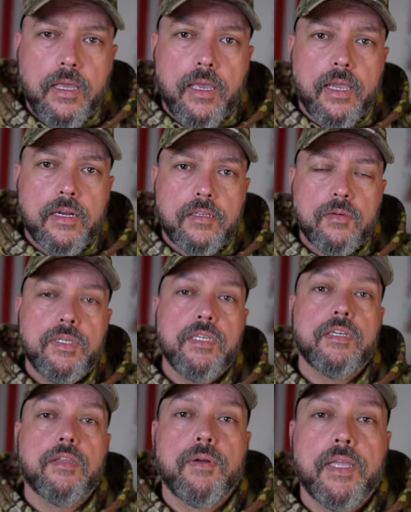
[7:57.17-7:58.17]
And until we see
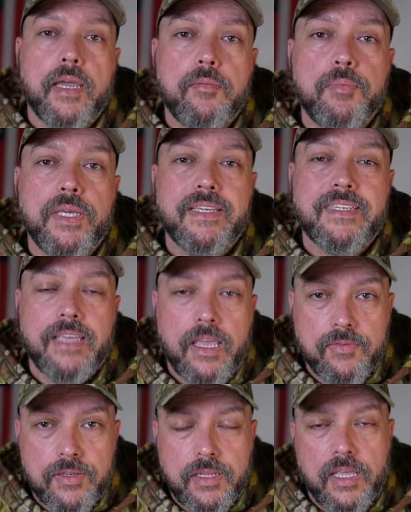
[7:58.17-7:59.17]
each other again, be
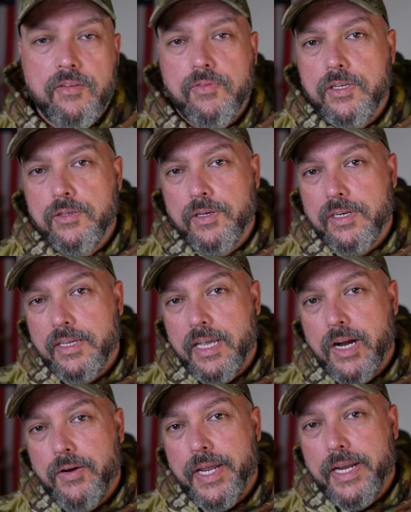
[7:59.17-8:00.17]
safe, stay vigilant, and
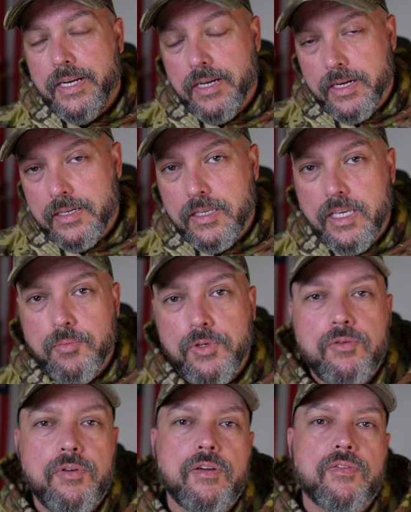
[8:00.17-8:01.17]
carry a gun to keep
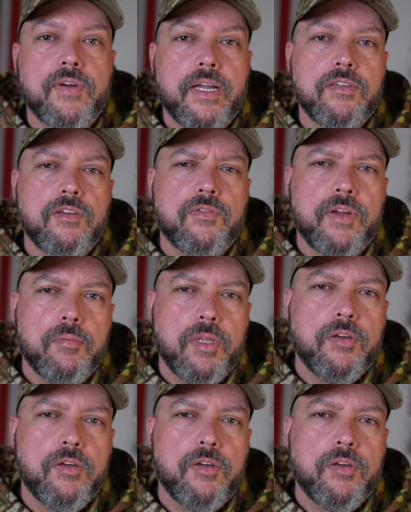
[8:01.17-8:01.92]
you, your friends, your family,